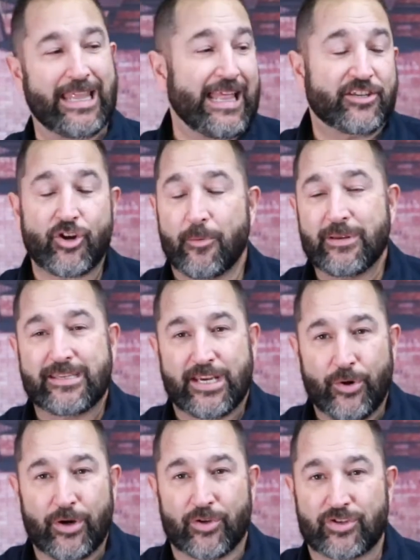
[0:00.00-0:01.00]
and that's our
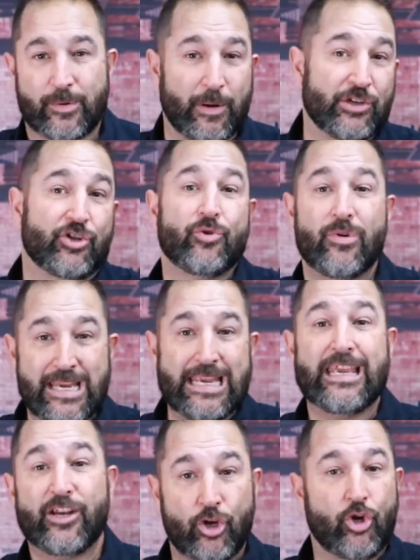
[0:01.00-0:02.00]
materials because you
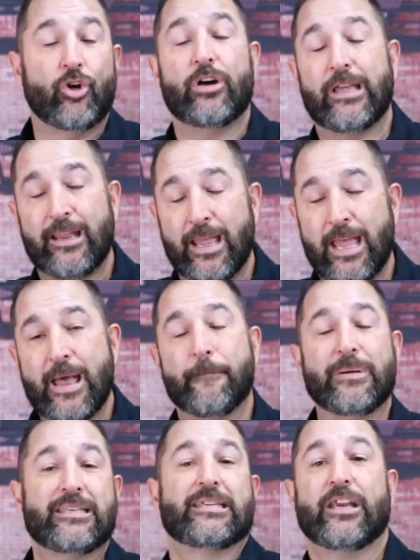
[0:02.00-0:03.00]
need good
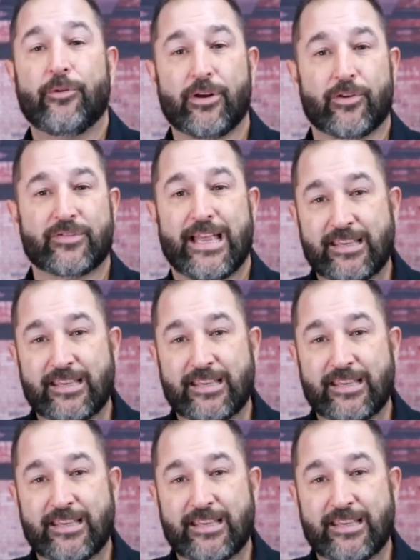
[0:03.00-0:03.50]
materials.